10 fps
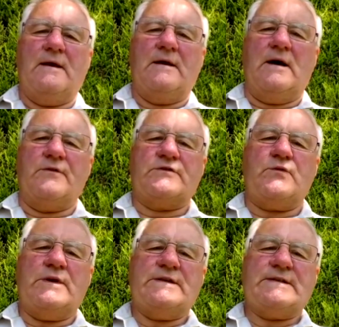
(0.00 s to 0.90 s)
On the
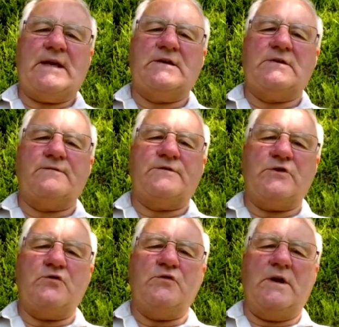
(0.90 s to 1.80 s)
22nd of
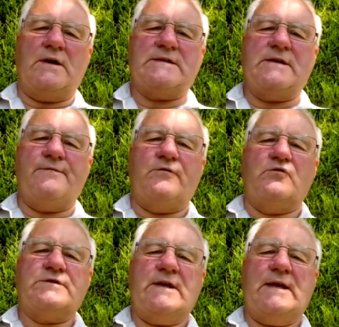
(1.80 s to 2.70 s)
June
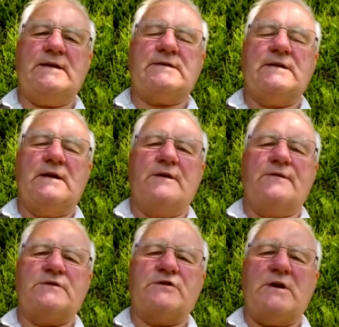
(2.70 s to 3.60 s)
1948,
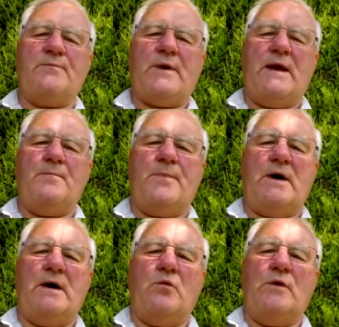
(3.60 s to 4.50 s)
the ship
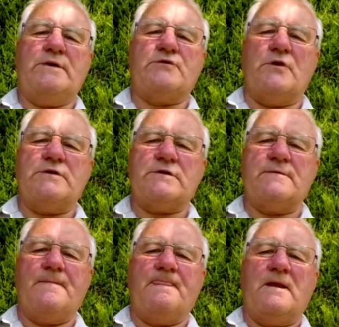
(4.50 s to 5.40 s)
Empire Windrush
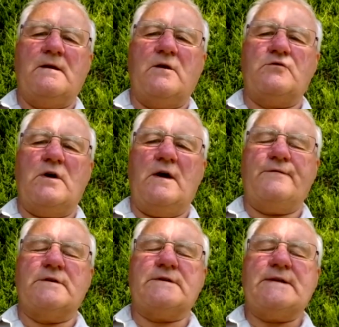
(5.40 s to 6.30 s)

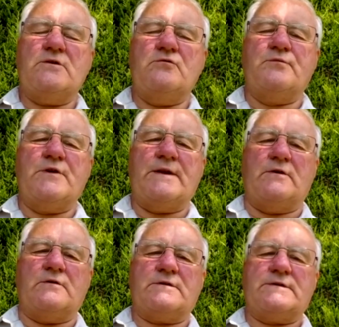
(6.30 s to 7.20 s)
arrived at Tilbury
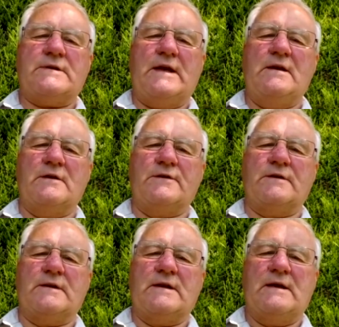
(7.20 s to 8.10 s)
Docks in
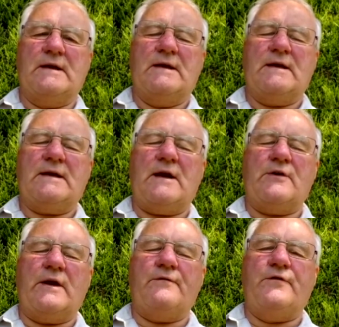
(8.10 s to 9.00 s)
London
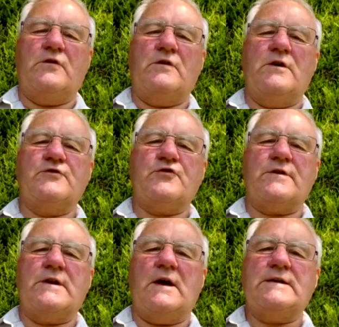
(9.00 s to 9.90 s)
carrying
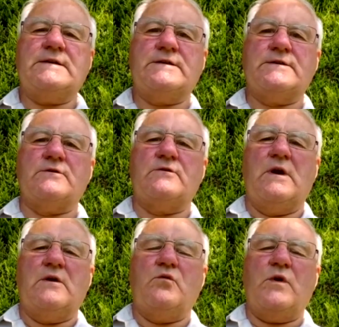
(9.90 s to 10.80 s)
492
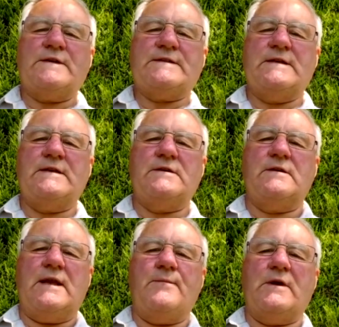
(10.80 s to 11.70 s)
West Indian
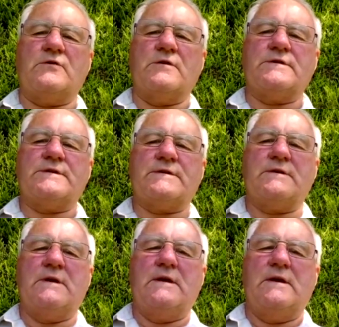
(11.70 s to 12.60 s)
immigrants
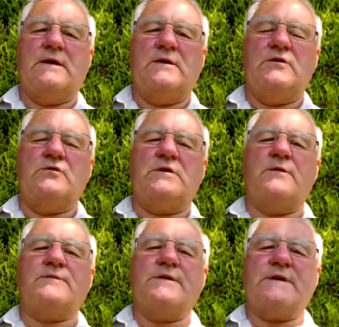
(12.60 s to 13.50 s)
who'd
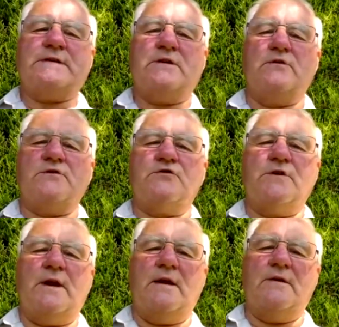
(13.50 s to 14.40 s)
come to this
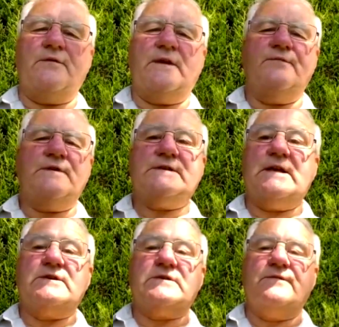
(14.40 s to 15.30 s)
country at the
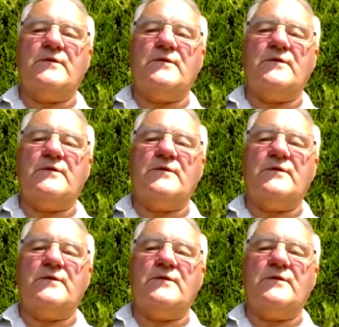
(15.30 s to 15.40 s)
invitation of the